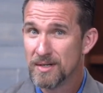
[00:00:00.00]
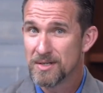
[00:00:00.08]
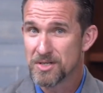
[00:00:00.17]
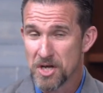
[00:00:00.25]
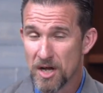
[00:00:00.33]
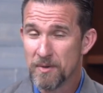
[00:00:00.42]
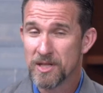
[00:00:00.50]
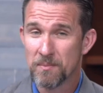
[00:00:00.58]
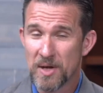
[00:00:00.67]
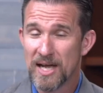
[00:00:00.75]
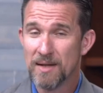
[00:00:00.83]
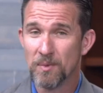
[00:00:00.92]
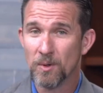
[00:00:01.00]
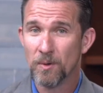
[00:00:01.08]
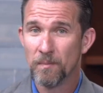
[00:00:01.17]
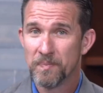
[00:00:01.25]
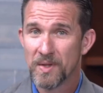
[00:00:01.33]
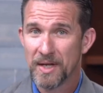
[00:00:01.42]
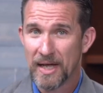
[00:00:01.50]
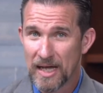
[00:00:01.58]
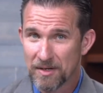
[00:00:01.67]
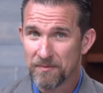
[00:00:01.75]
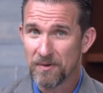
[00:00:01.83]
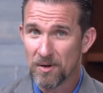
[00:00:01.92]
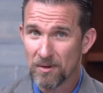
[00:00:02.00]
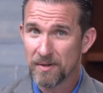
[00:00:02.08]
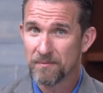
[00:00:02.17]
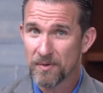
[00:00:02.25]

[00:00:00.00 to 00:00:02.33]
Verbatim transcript: Some in the Bible had fallen